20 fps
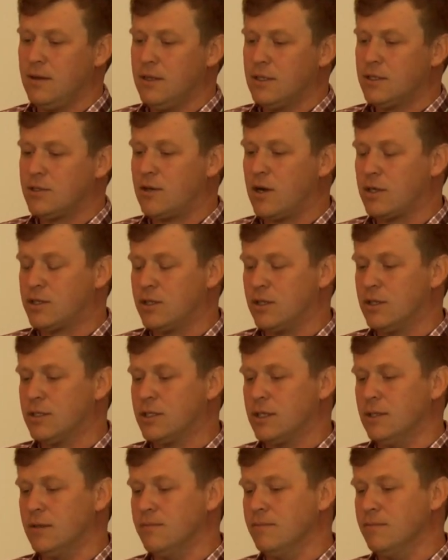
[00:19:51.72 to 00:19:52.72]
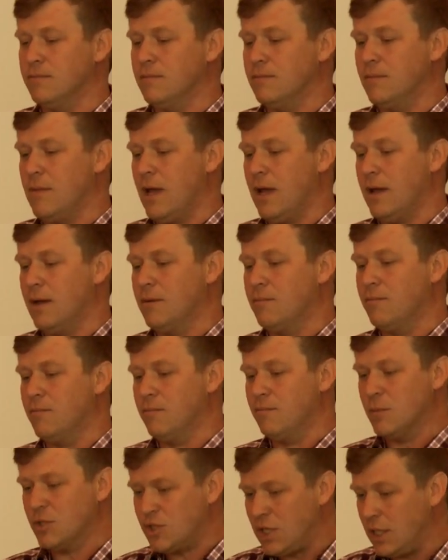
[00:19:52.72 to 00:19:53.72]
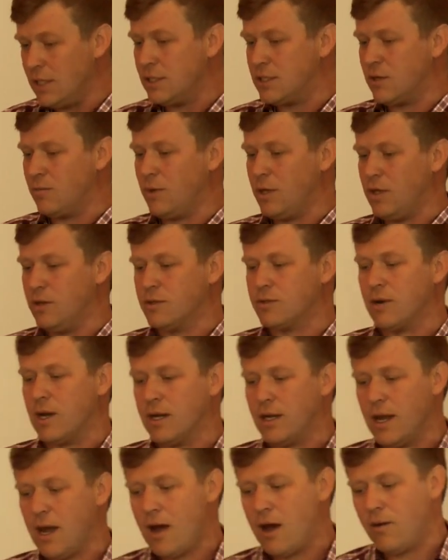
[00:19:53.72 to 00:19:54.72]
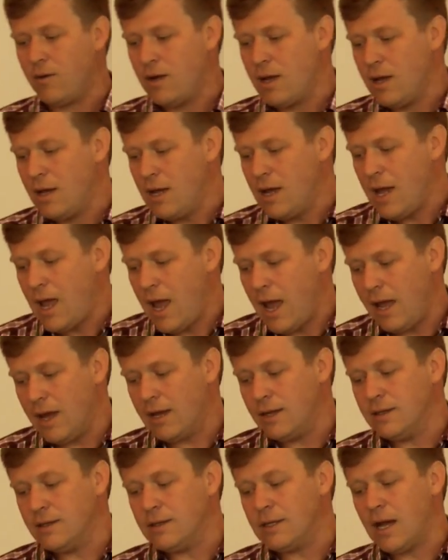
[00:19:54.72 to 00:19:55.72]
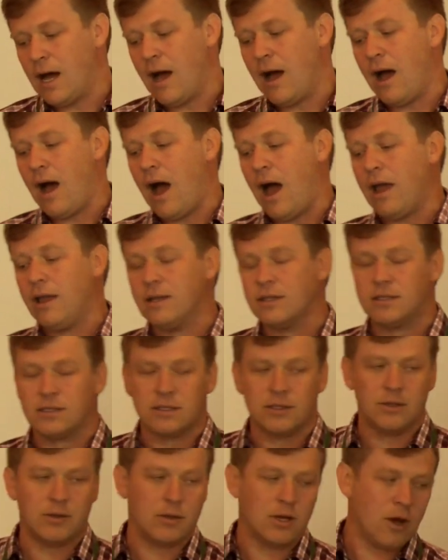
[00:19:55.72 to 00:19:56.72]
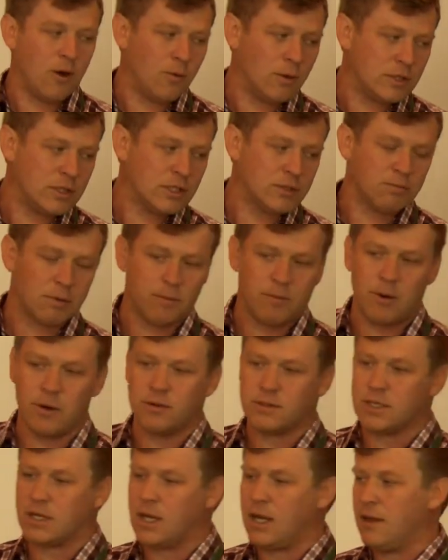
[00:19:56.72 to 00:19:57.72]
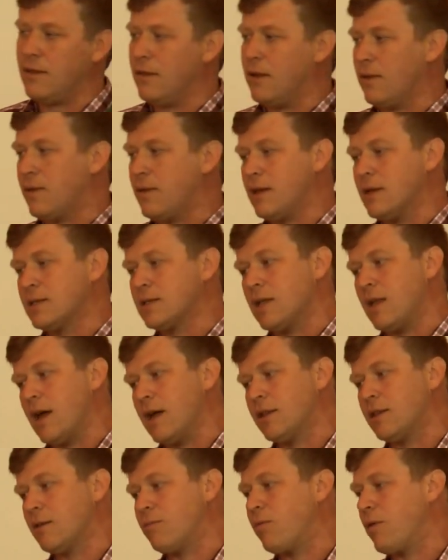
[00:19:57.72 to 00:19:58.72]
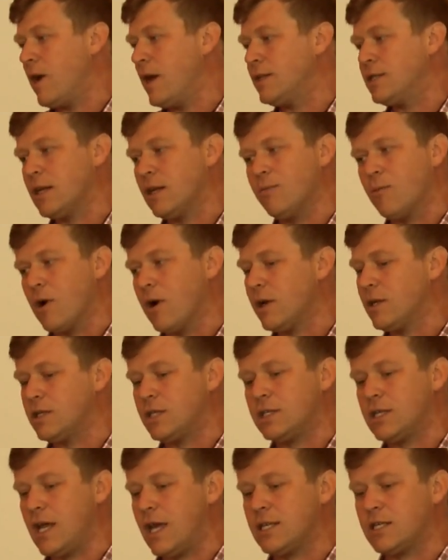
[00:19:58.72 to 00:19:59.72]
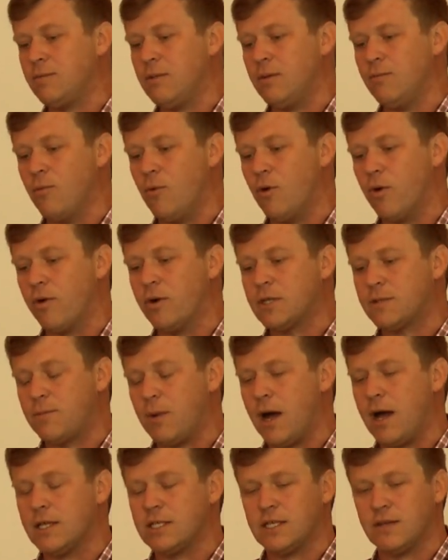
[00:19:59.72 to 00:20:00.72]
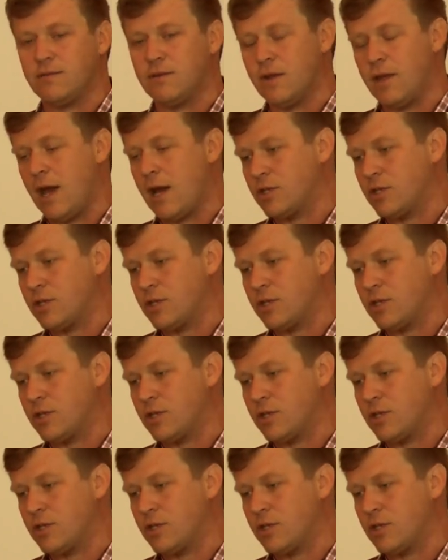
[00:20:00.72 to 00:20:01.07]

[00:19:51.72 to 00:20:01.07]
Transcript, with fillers: structures and, and machines that we use right now. And uh, I, you know, would just propose again that things like the pricing in markets just has to be more responsive to the